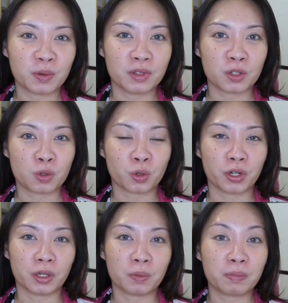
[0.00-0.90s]
the
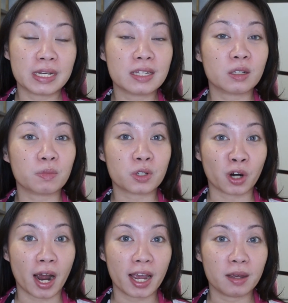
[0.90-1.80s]
tutorial, please
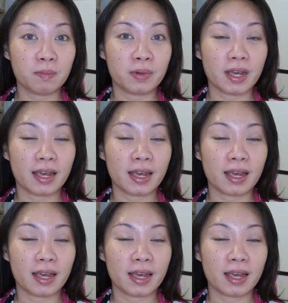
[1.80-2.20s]
subscribe,